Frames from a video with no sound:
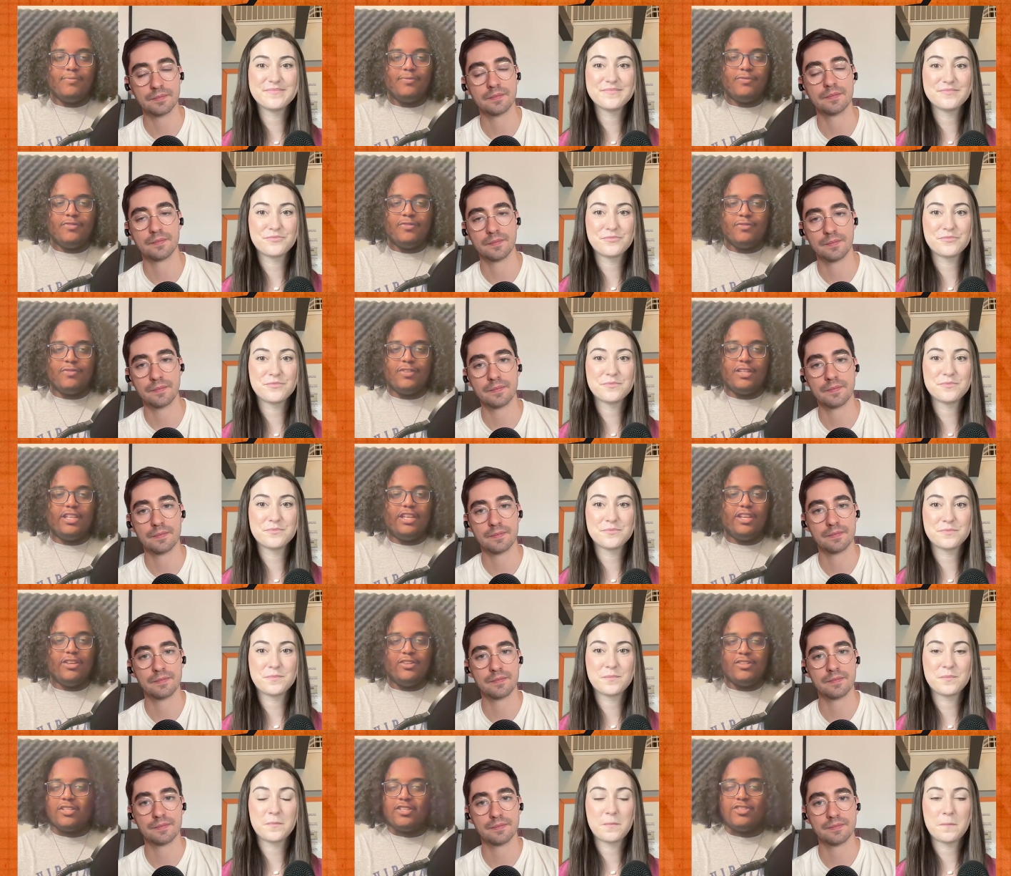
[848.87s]

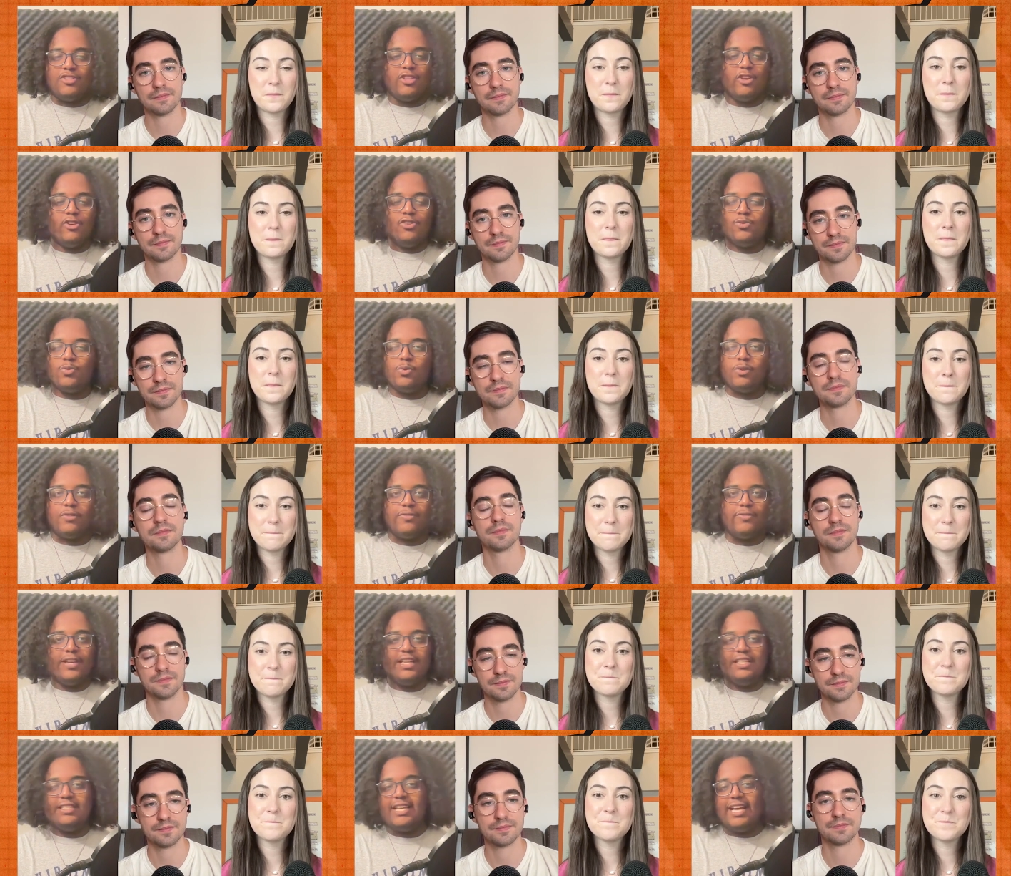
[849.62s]
Speaker 1: videos because those were
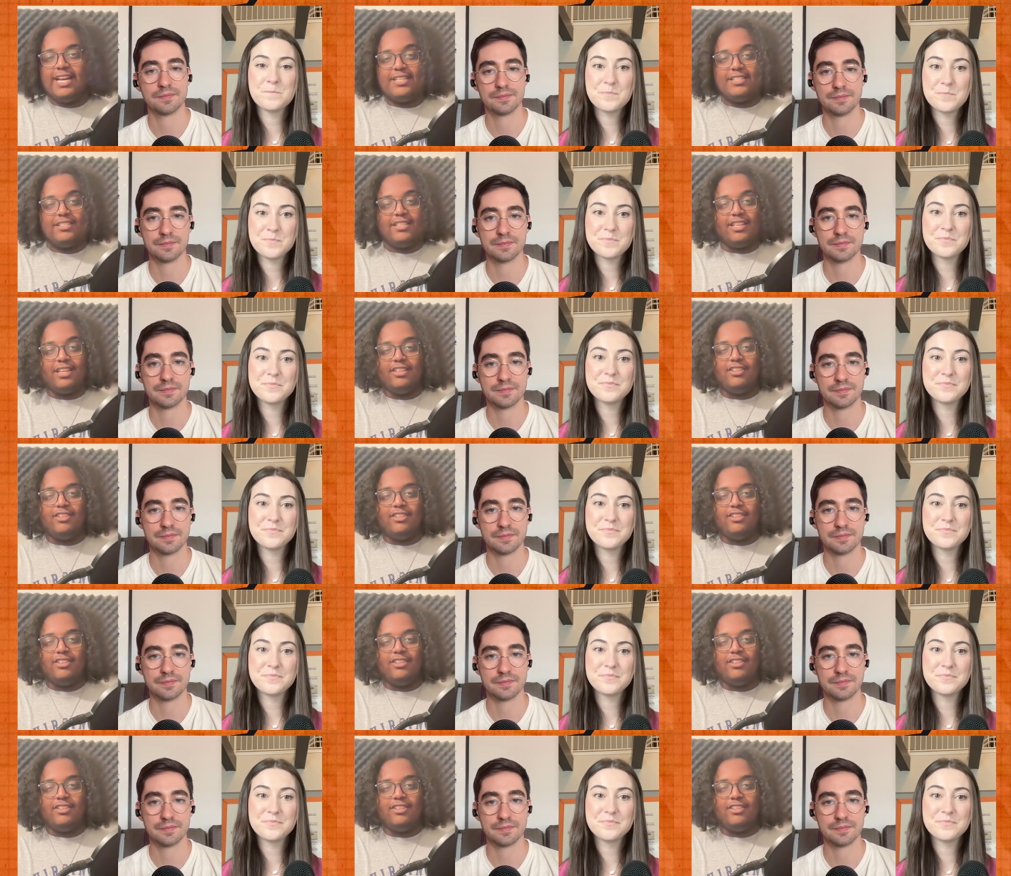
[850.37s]
fantastic.